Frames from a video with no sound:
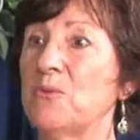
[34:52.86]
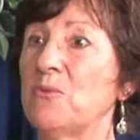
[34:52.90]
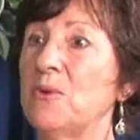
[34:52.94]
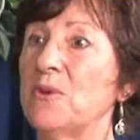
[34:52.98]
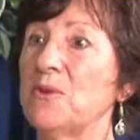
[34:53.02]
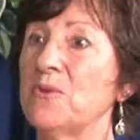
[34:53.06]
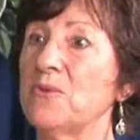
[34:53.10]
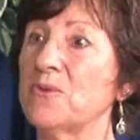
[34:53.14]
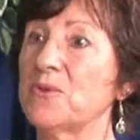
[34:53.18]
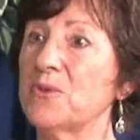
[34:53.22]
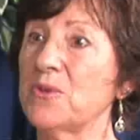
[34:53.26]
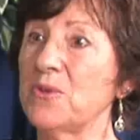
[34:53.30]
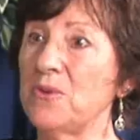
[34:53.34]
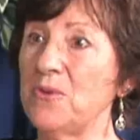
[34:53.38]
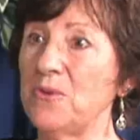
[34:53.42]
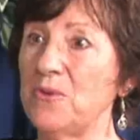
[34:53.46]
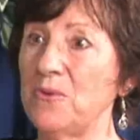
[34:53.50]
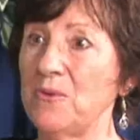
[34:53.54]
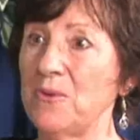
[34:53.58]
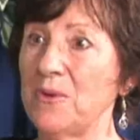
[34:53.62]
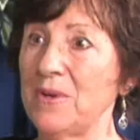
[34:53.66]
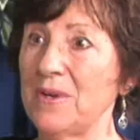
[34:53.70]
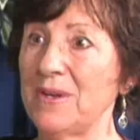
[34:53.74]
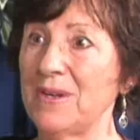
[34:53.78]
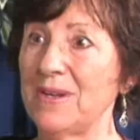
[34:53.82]
one or
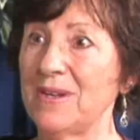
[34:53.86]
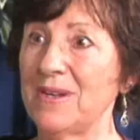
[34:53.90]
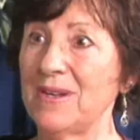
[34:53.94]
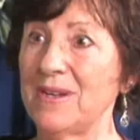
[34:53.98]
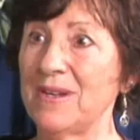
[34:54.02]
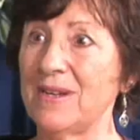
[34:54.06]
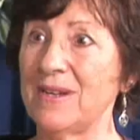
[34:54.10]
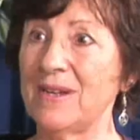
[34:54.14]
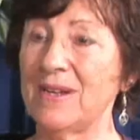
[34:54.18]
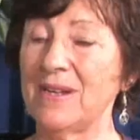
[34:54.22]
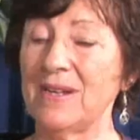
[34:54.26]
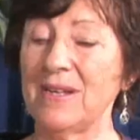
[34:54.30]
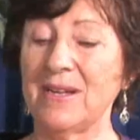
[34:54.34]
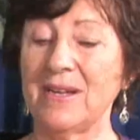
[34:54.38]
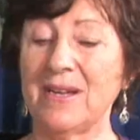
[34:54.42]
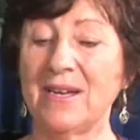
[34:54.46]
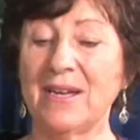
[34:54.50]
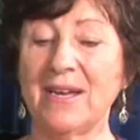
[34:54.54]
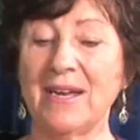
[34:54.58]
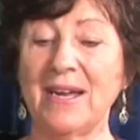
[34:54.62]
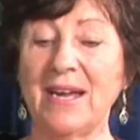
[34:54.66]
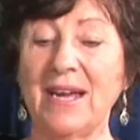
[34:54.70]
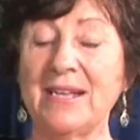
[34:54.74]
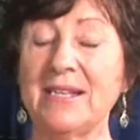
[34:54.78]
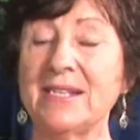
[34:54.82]
two. Oh.
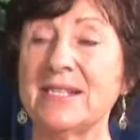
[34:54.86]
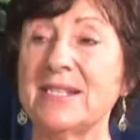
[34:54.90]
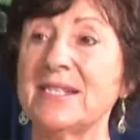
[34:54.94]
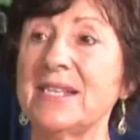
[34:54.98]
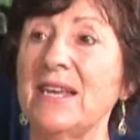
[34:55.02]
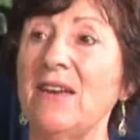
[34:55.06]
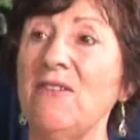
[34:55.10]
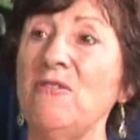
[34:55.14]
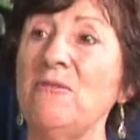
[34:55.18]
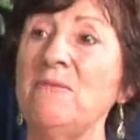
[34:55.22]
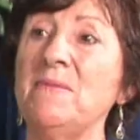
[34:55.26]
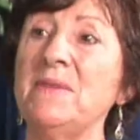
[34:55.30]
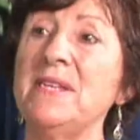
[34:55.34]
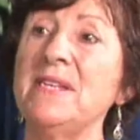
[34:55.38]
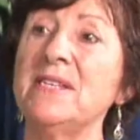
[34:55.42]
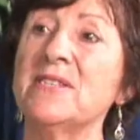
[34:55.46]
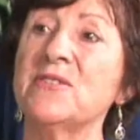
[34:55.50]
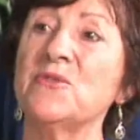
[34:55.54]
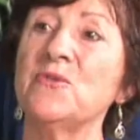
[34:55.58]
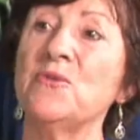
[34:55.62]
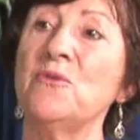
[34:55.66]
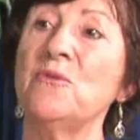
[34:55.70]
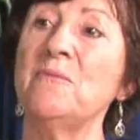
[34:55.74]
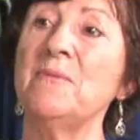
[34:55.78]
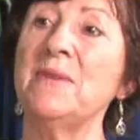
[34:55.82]
And a ceremony
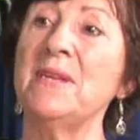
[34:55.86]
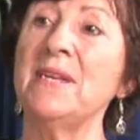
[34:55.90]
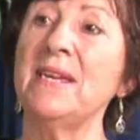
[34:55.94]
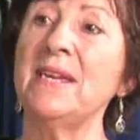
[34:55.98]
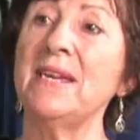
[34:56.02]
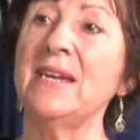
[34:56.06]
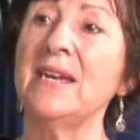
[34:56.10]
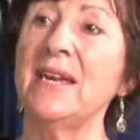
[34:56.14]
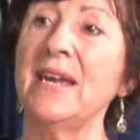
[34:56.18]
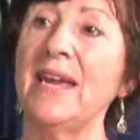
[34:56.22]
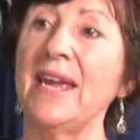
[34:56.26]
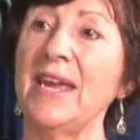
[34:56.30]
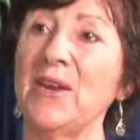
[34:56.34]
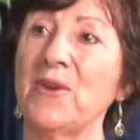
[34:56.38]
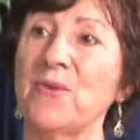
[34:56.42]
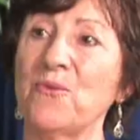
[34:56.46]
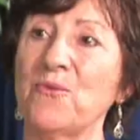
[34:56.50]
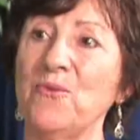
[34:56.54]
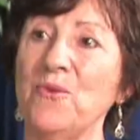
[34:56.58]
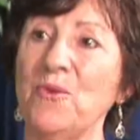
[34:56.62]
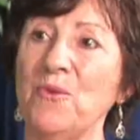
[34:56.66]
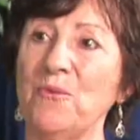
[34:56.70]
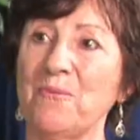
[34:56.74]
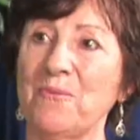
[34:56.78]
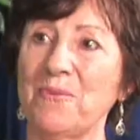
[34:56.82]
is normally a
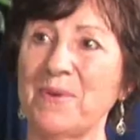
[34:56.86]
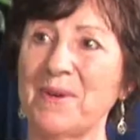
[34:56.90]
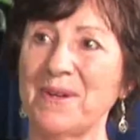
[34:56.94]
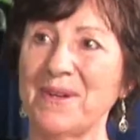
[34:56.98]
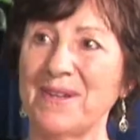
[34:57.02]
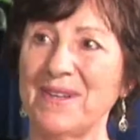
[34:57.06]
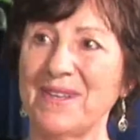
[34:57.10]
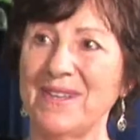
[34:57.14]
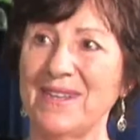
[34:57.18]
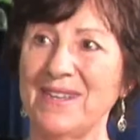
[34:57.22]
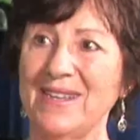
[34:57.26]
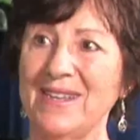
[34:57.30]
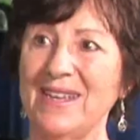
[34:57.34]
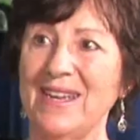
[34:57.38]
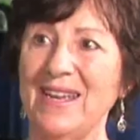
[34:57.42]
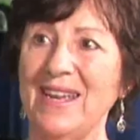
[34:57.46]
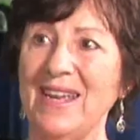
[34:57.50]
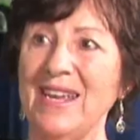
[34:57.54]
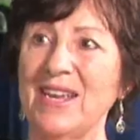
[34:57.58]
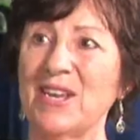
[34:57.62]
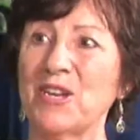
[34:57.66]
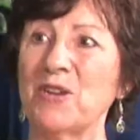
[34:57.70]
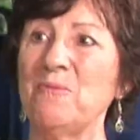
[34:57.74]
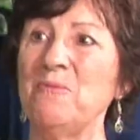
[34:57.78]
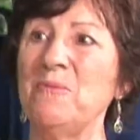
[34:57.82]
group,
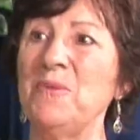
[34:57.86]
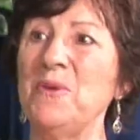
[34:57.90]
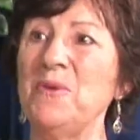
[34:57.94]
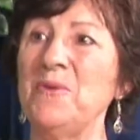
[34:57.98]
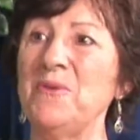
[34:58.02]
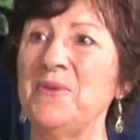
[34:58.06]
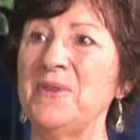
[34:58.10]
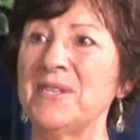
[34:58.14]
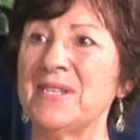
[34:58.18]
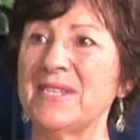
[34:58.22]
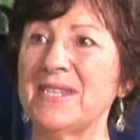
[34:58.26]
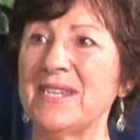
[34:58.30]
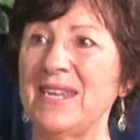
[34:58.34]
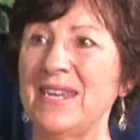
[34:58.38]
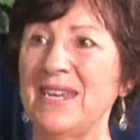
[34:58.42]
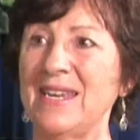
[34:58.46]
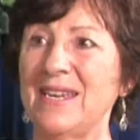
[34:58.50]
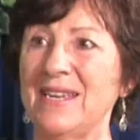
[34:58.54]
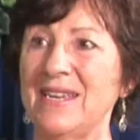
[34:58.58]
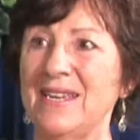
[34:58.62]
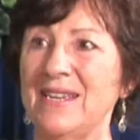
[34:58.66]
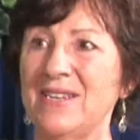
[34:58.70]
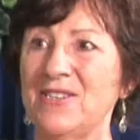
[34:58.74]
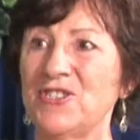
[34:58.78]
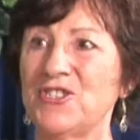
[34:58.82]
a community
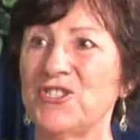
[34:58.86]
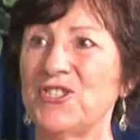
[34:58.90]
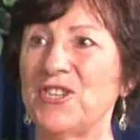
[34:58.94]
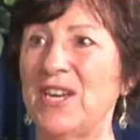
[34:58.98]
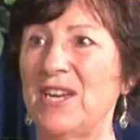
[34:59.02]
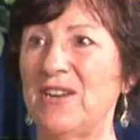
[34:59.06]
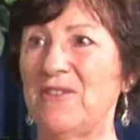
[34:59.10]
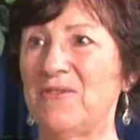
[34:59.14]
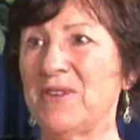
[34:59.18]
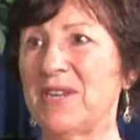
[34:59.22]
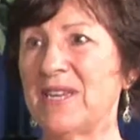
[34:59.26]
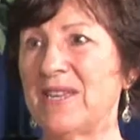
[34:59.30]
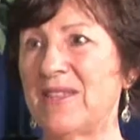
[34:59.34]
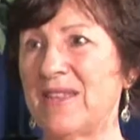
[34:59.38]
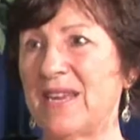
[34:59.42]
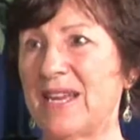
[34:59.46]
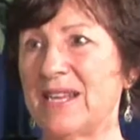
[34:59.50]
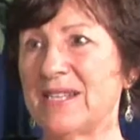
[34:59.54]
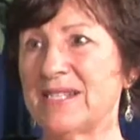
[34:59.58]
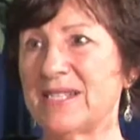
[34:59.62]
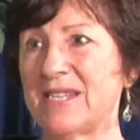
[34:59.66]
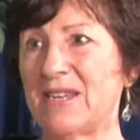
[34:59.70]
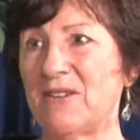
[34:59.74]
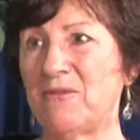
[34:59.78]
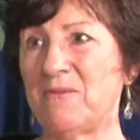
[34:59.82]
sharing in
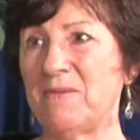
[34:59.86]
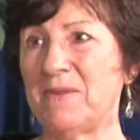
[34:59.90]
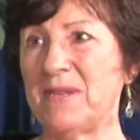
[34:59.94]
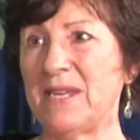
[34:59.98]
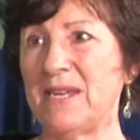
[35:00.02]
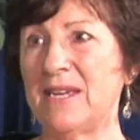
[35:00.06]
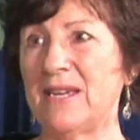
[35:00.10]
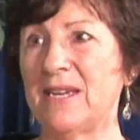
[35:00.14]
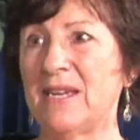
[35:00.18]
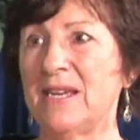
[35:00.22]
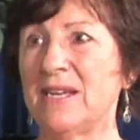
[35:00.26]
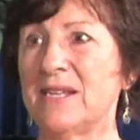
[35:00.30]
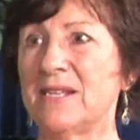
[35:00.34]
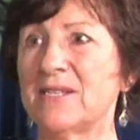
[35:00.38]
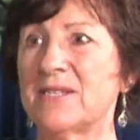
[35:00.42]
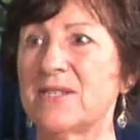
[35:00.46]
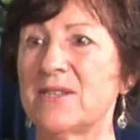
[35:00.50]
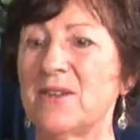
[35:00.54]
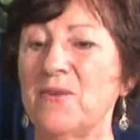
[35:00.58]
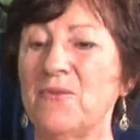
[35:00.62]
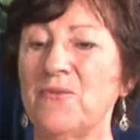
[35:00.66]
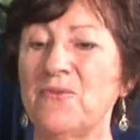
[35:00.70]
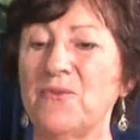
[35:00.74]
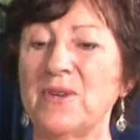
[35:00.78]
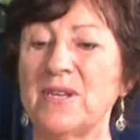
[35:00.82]
that ceremony.
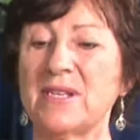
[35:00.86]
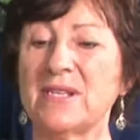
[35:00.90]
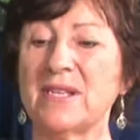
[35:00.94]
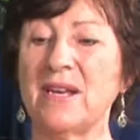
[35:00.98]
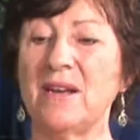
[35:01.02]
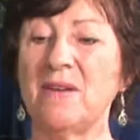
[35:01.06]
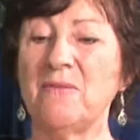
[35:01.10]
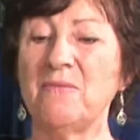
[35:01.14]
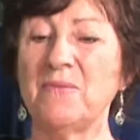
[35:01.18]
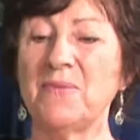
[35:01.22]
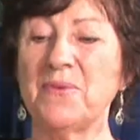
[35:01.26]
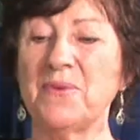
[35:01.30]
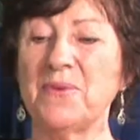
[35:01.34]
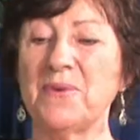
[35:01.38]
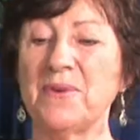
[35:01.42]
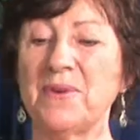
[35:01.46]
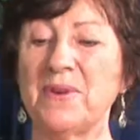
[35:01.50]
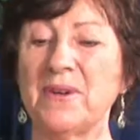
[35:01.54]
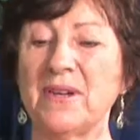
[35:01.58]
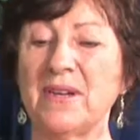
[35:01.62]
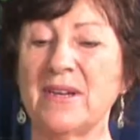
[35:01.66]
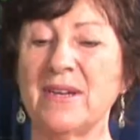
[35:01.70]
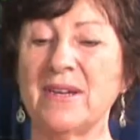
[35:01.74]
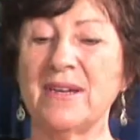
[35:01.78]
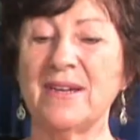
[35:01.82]
So, for
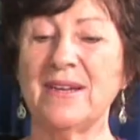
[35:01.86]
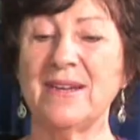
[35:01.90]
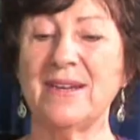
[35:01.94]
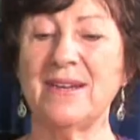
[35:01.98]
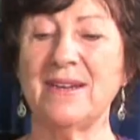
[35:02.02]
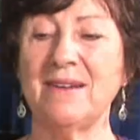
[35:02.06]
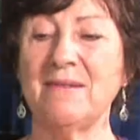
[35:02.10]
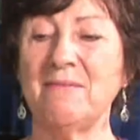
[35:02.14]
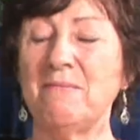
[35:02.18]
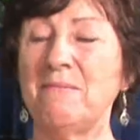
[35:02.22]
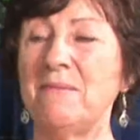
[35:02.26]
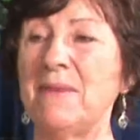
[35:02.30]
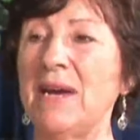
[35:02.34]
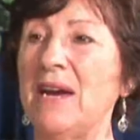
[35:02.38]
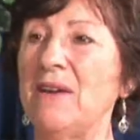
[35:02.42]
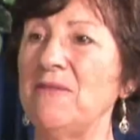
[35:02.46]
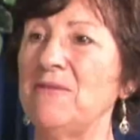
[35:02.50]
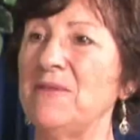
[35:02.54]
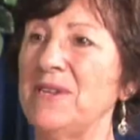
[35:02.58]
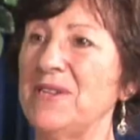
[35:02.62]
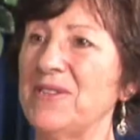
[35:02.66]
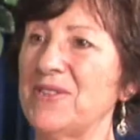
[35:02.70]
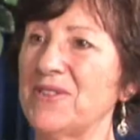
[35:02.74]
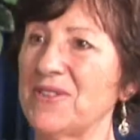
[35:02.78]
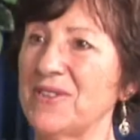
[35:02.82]
example, uh,
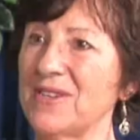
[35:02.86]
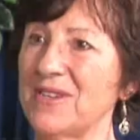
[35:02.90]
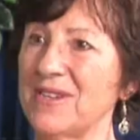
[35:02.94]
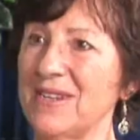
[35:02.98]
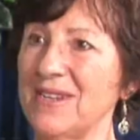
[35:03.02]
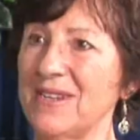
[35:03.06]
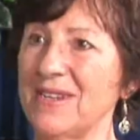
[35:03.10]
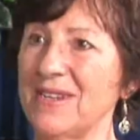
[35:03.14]
marriage,